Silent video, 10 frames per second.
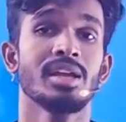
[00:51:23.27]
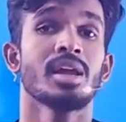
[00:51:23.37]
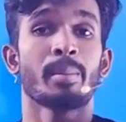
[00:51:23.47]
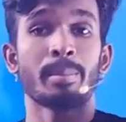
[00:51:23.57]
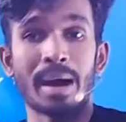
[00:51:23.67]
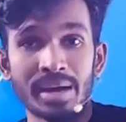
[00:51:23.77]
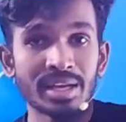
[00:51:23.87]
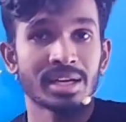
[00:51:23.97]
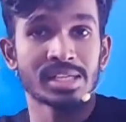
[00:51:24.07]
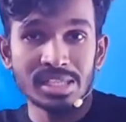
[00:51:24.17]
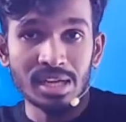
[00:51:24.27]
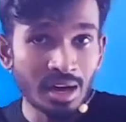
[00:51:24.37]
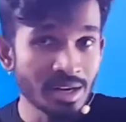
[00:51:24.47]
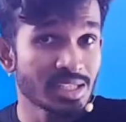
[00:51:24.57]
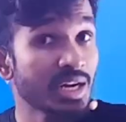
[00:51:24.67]
particle starts
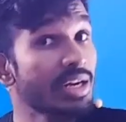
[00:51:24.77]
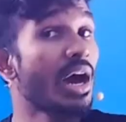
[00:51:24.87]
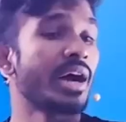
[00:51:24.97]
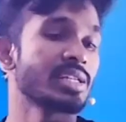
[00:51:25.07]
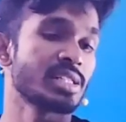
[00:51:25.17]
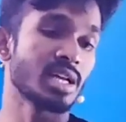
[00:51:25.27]
dancing up